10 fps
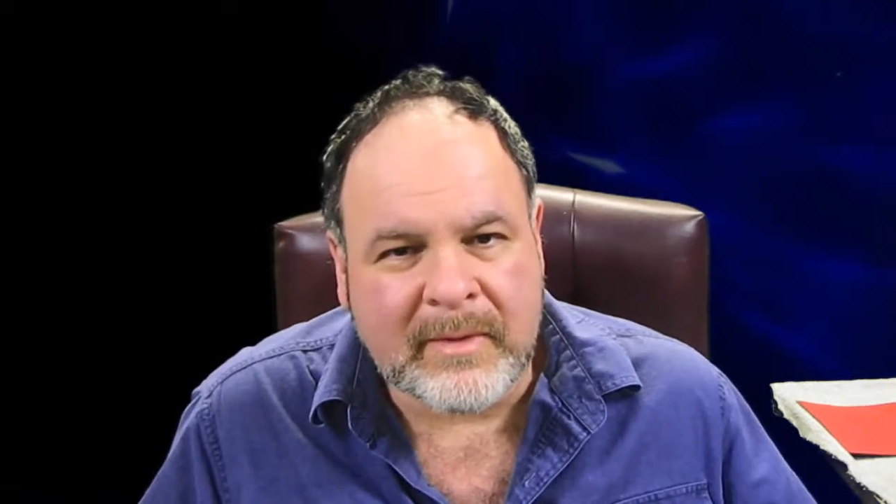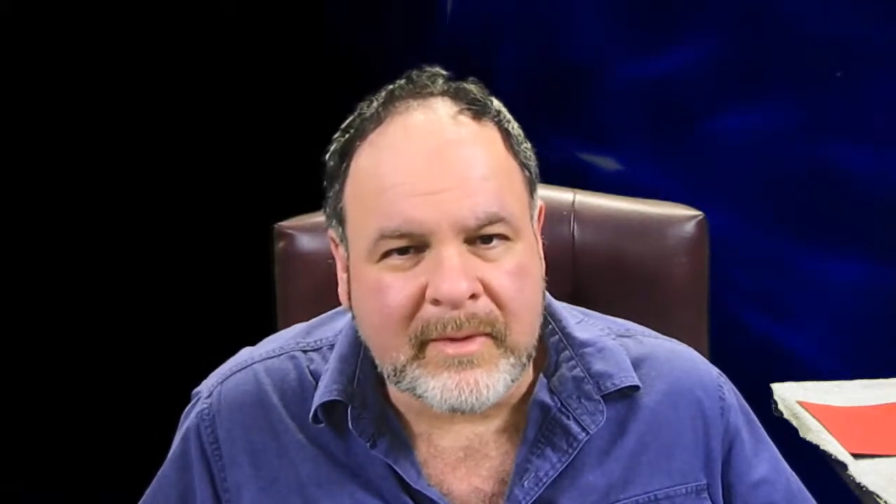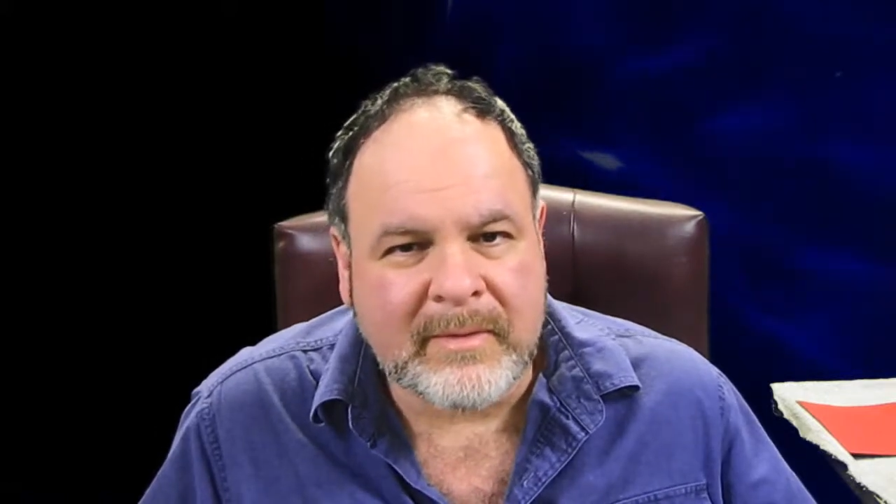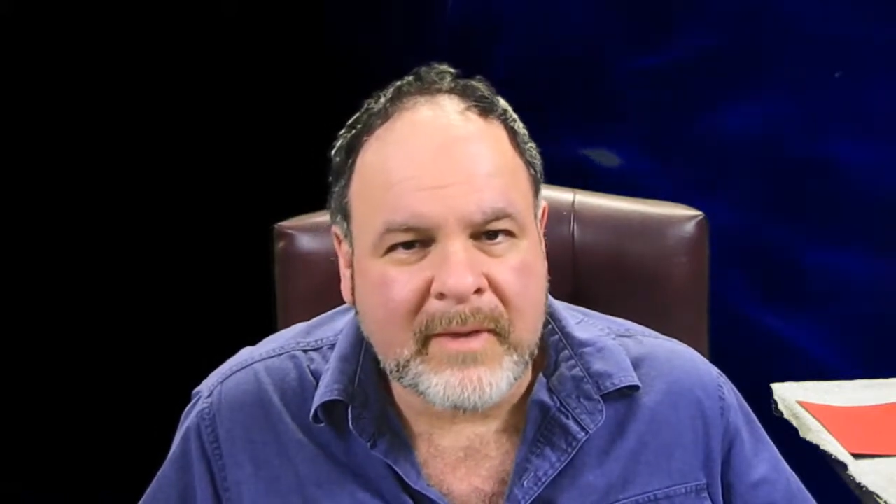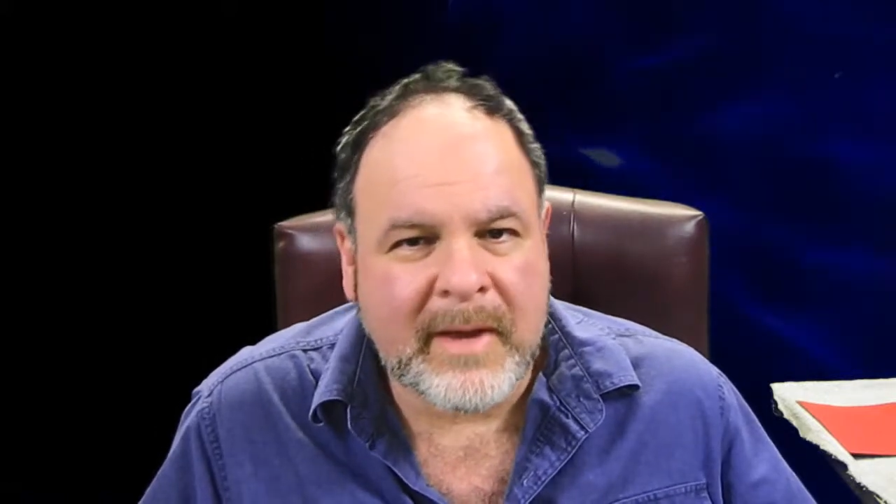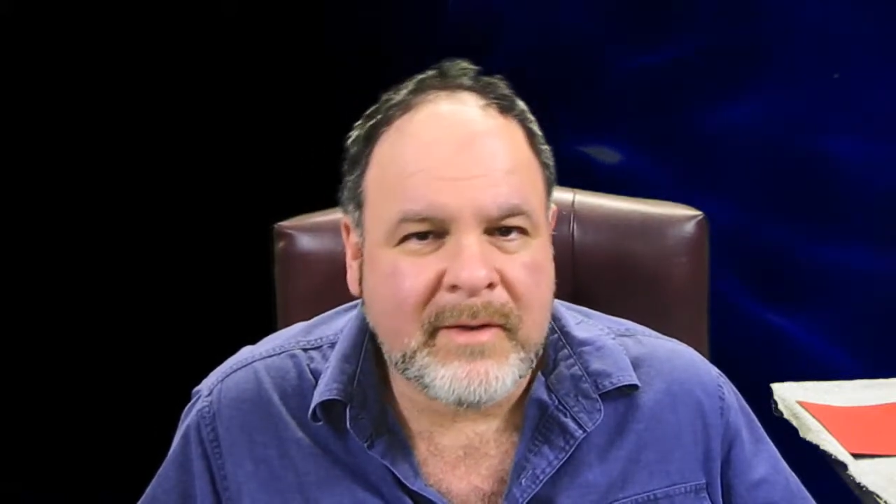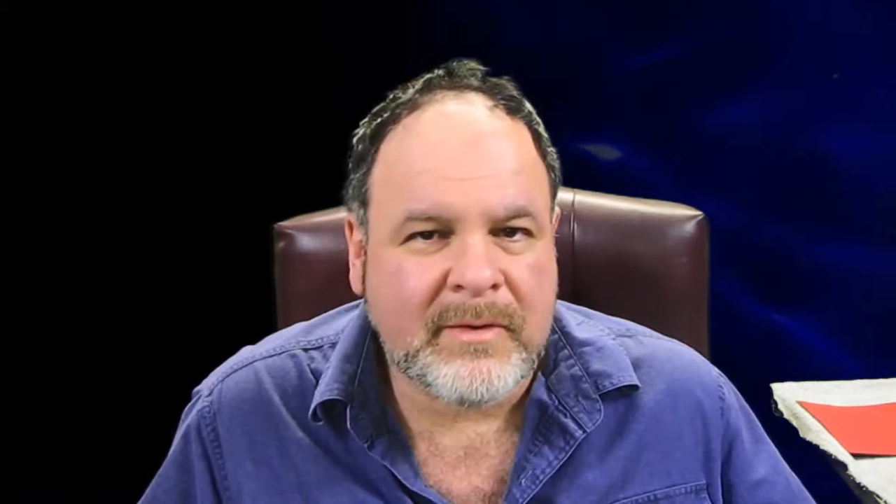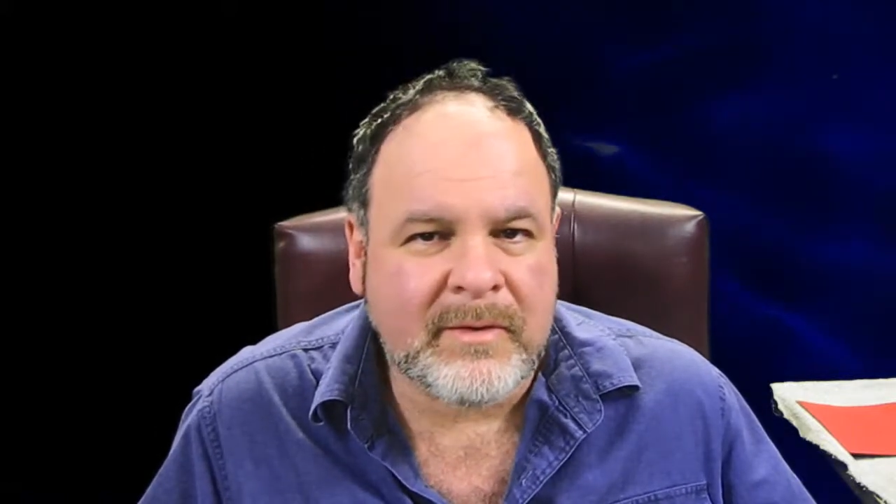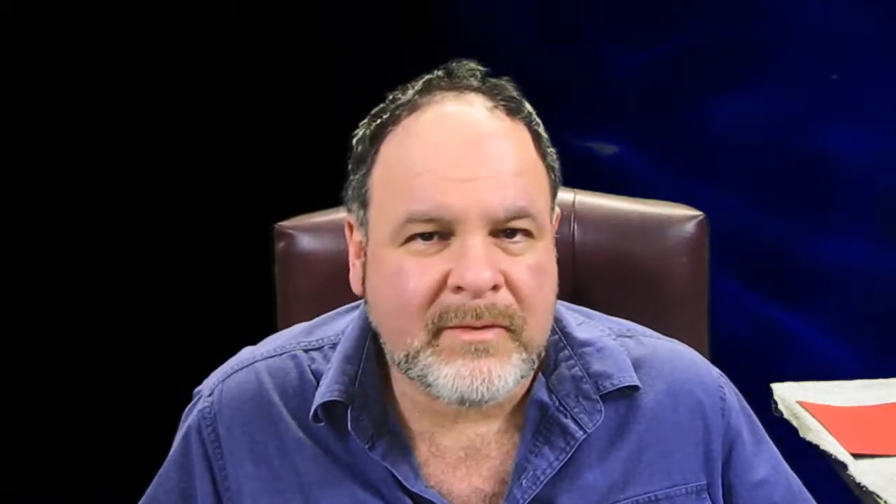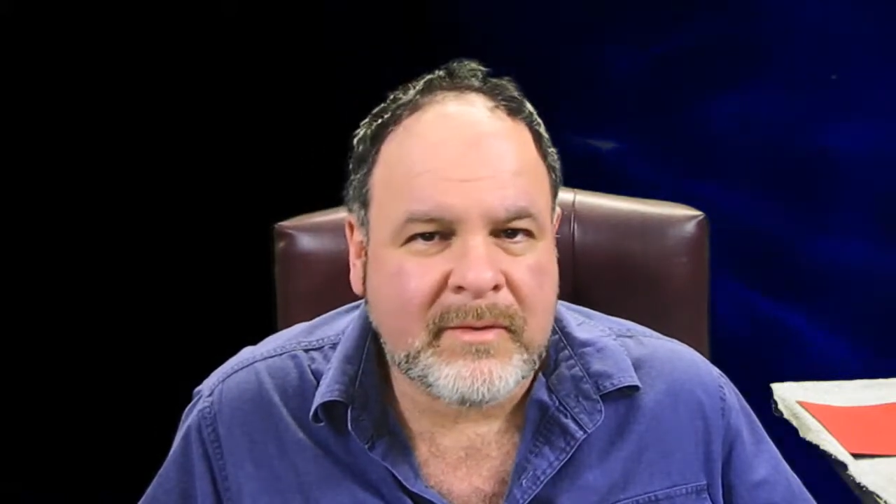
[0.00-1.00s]

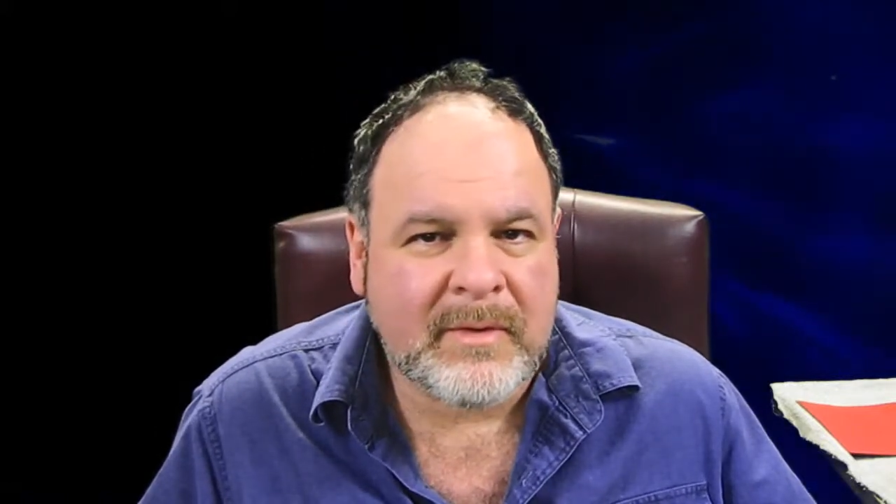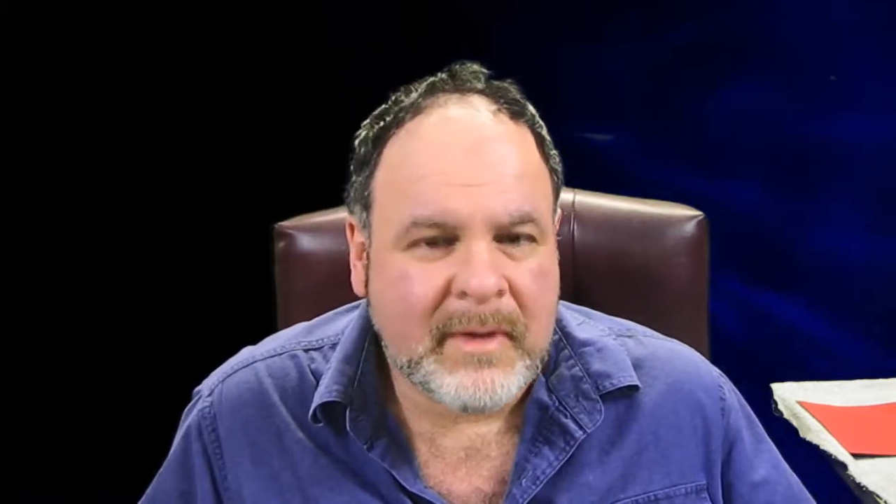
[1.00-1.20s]
scientist